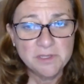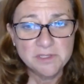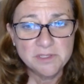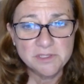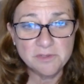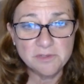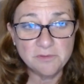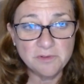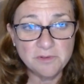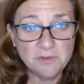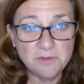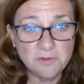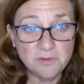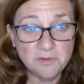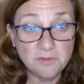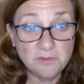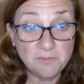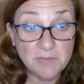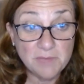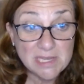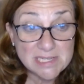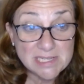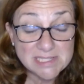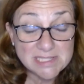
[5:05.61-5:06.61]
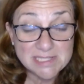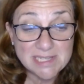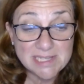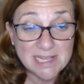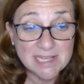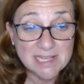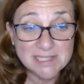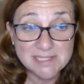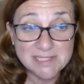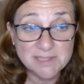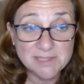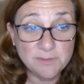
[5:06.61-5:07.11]
So medicine
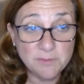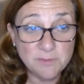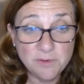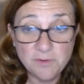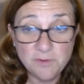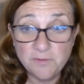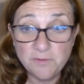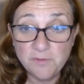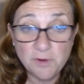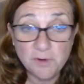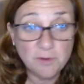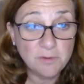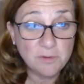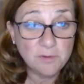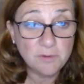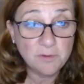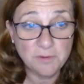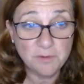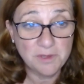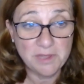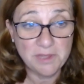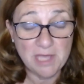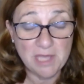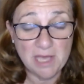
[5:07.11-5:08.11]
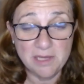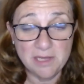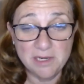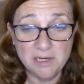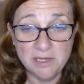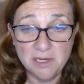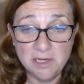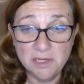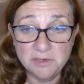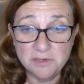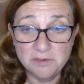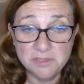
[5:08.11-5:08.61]
has to move forward with that
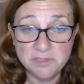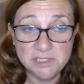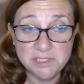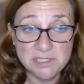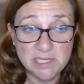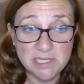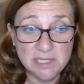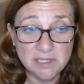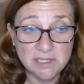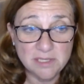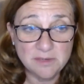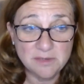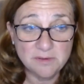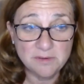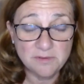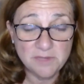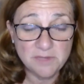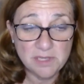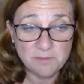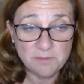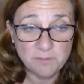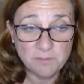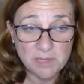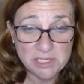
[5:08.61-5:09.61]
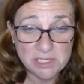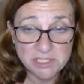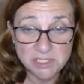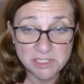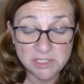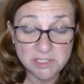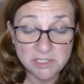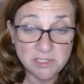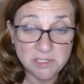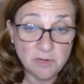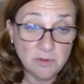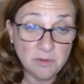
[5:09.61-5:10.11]
and understand that
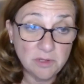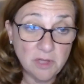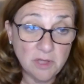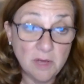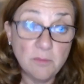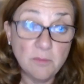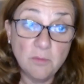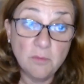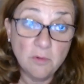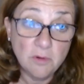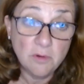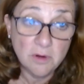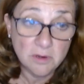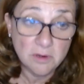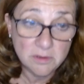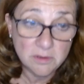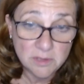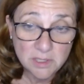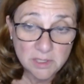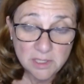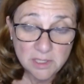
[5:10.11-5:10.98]
patients know a lot more